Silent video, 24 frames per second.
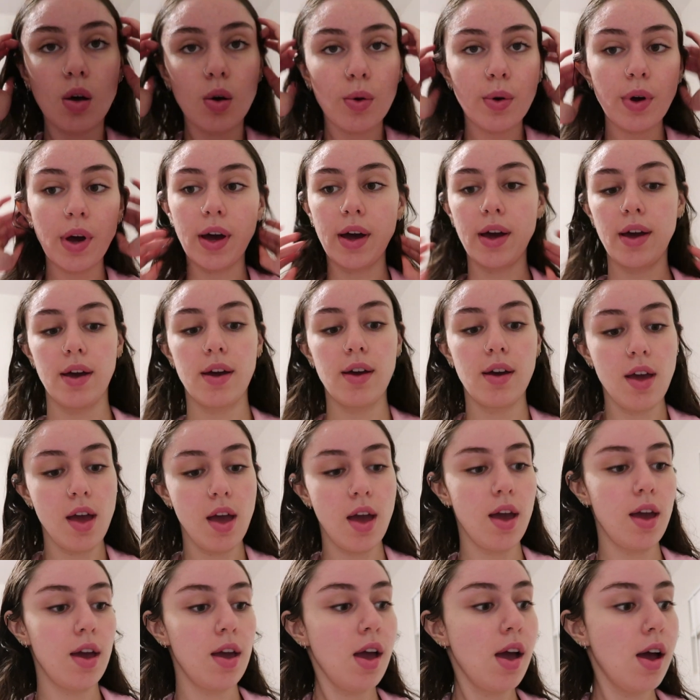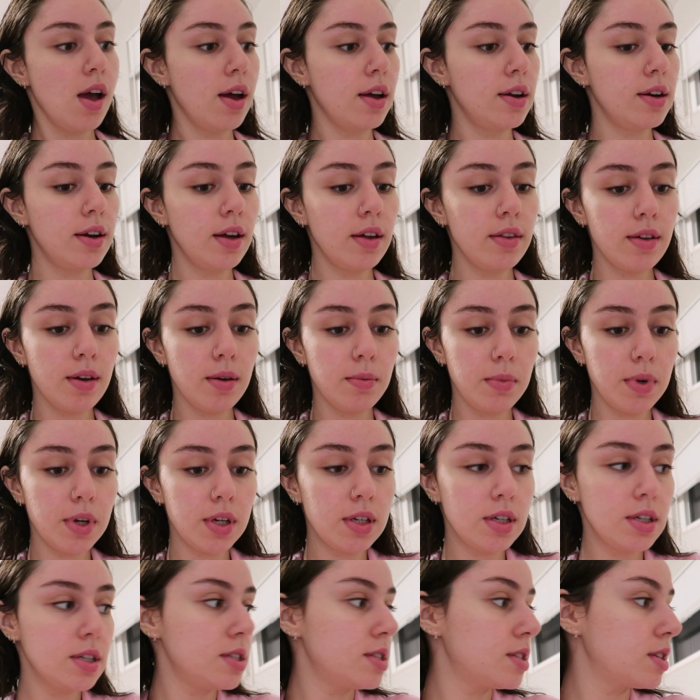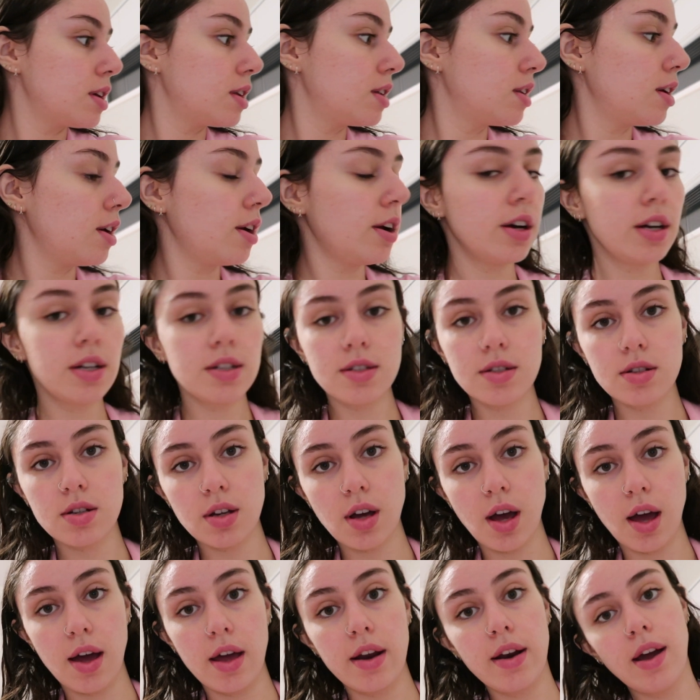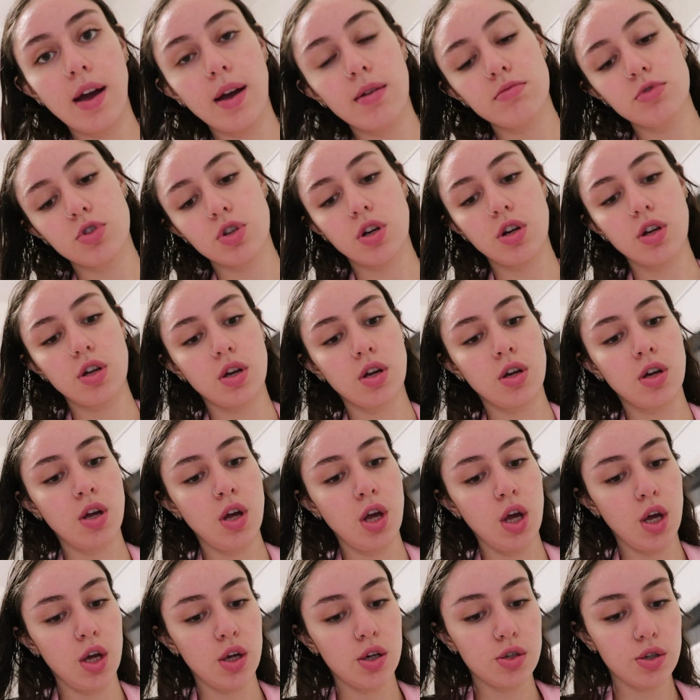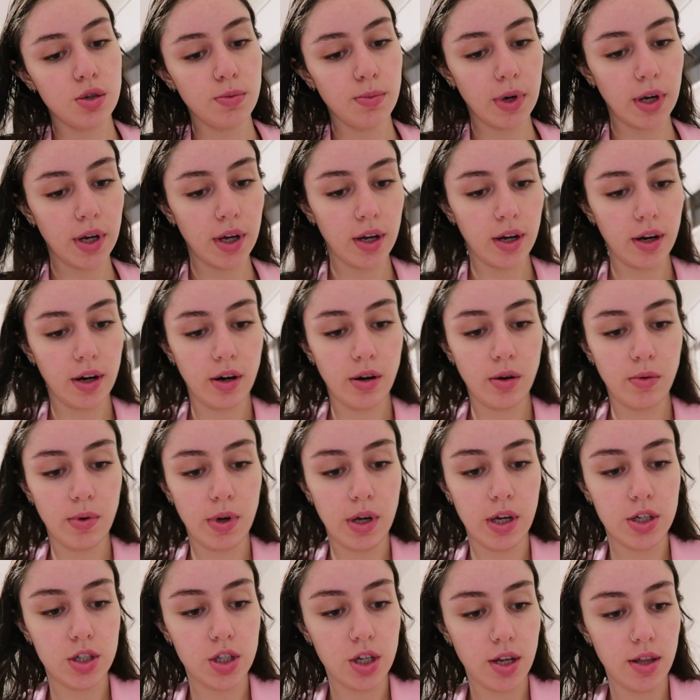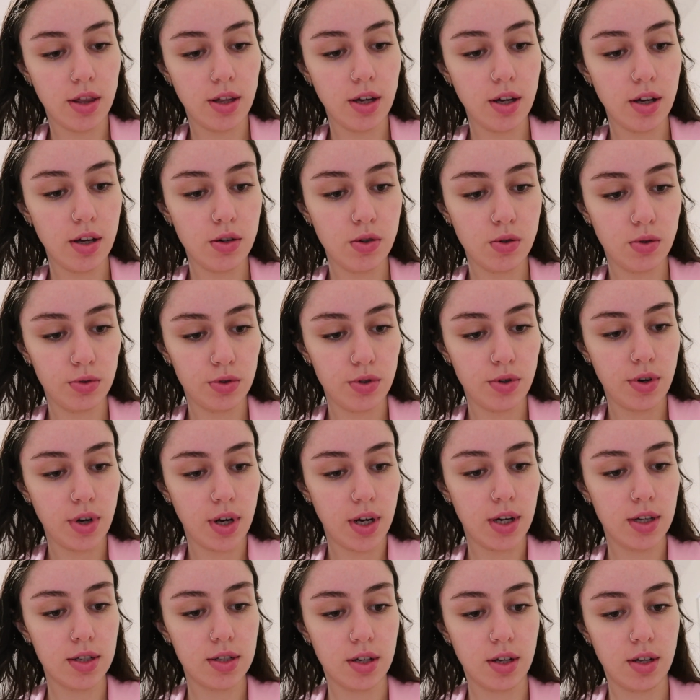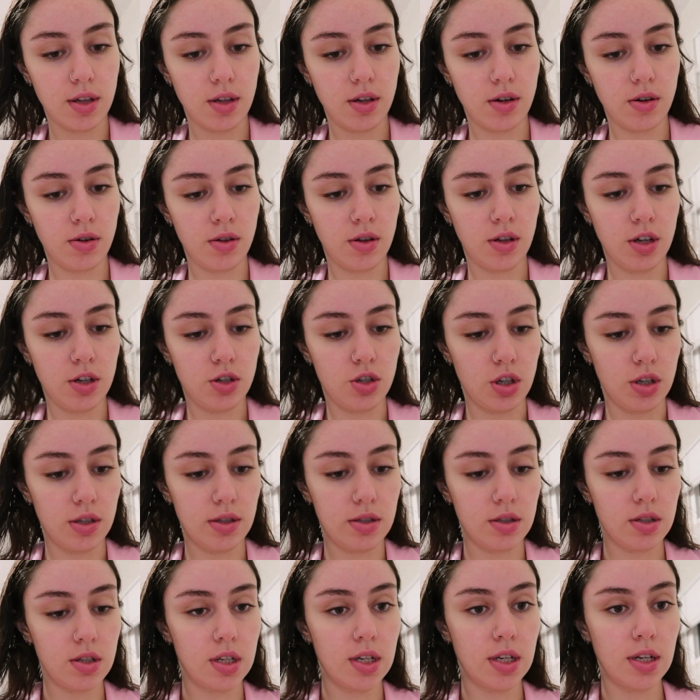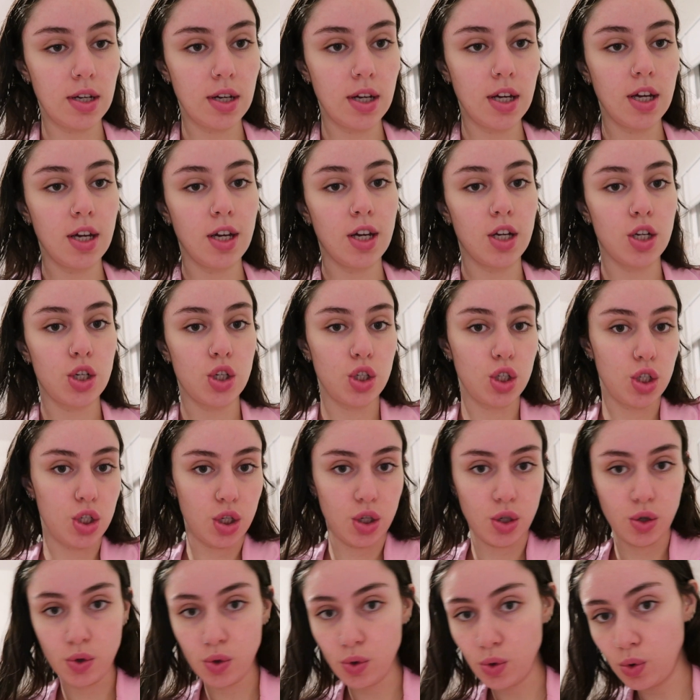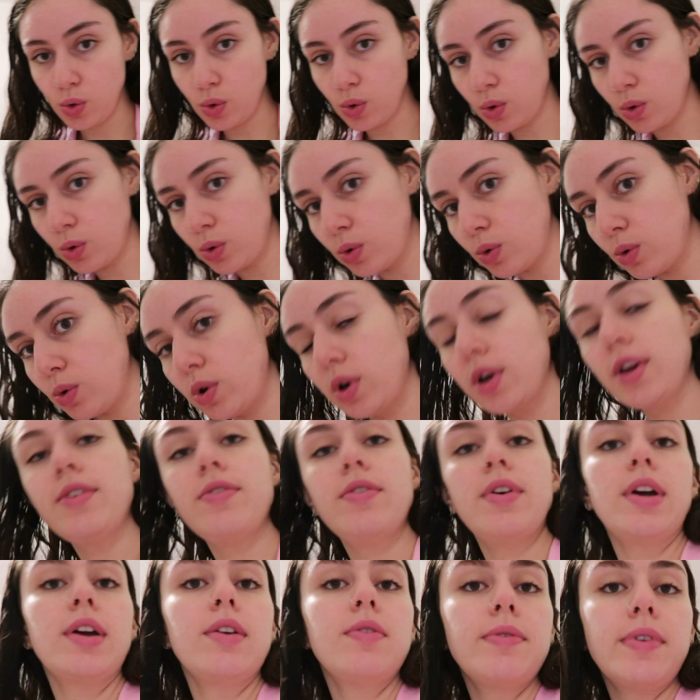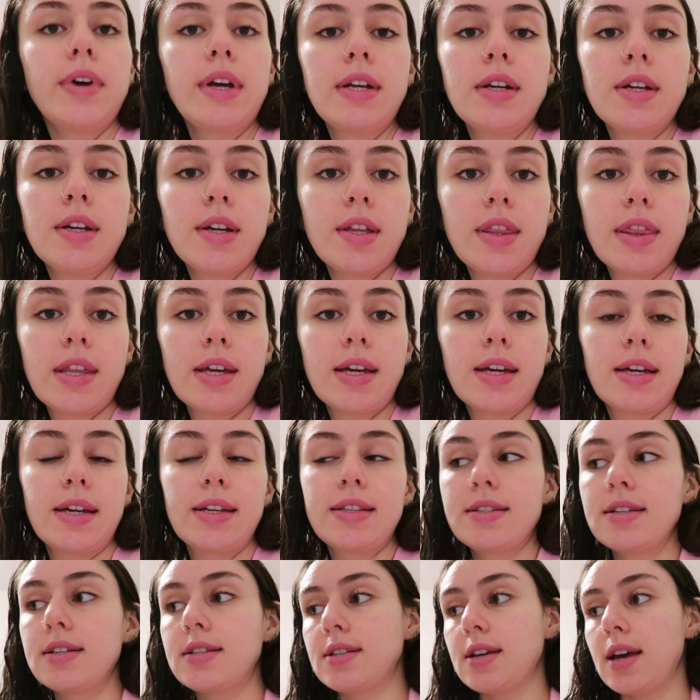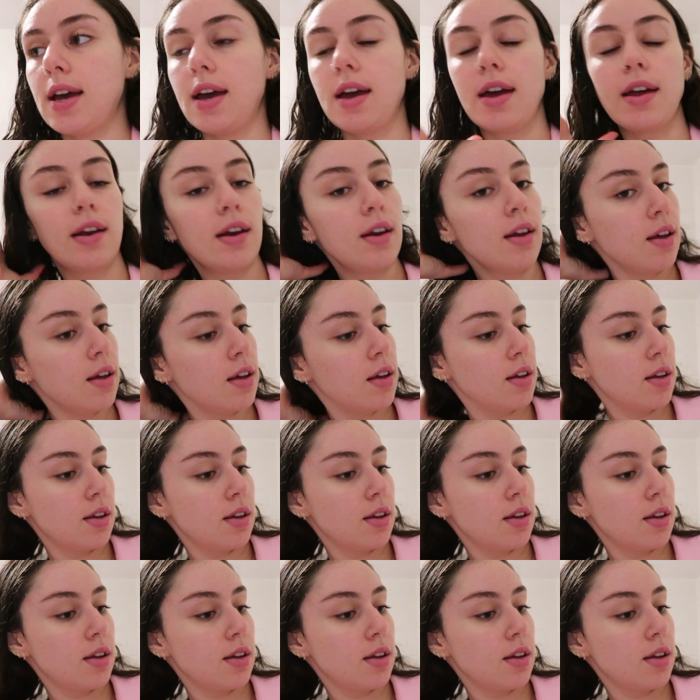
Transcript: Okay, and now that my skincare is done, I'm just gonna do my hair, which I think I told you guys I literally just do, if I can find it, that it's a 10,